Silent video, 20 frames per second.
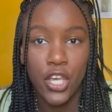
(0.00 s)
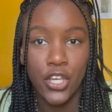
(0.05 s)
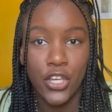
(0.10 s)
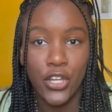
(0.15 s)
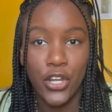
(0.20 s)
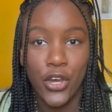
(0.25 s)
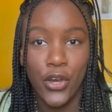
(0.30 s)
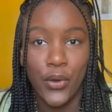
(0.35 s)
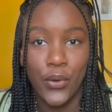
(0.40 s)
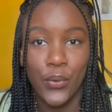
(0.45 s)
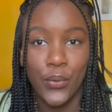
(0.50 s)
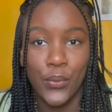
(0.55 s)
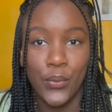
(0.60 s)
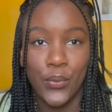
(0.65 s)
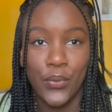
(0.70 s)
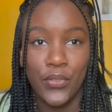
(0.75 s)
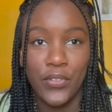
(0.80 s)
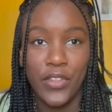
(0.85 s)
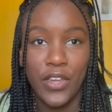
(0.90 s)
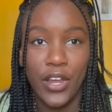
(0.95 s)
you know,
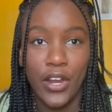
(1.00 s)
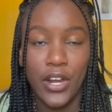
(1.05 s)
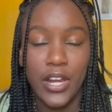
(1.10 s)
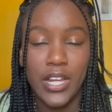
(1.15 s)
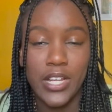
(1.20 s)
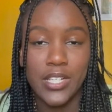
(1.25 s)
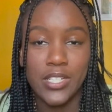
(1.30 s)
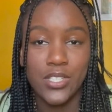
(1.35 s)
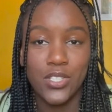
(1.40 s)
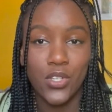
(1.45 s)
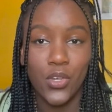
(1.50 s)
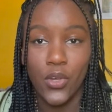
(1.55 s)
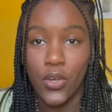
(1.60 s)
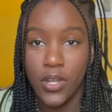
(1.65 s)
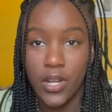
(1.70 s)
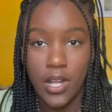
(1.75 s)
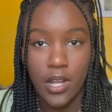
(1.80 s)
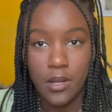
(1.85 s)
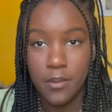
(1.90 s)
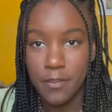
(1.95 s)
there is
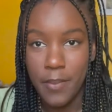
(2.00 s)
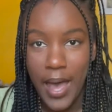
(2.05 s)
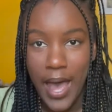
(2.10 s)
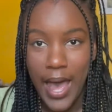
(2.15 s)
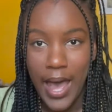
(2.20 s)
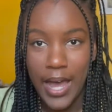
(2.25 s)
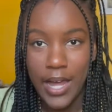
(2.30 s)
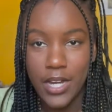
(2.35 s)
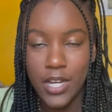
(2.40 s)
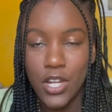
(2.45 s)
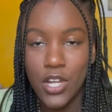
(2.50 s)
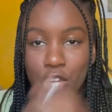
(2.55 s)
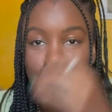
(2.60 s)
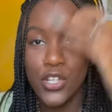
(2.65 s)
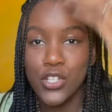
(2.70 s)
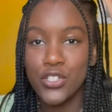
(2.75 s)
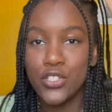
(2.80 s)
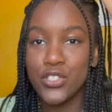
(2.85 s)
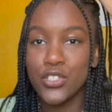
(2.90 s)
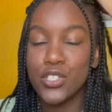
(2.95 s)
good and bad.
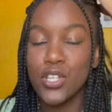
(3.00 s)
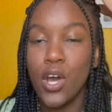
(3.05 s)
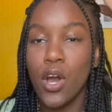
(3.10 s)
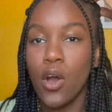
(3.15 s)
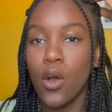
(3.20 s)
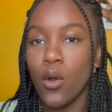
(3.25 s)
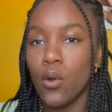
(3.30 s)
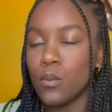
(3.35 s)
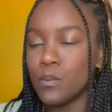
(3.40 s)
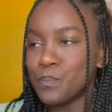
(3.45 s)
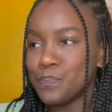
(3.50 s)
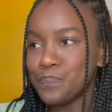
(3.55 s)
So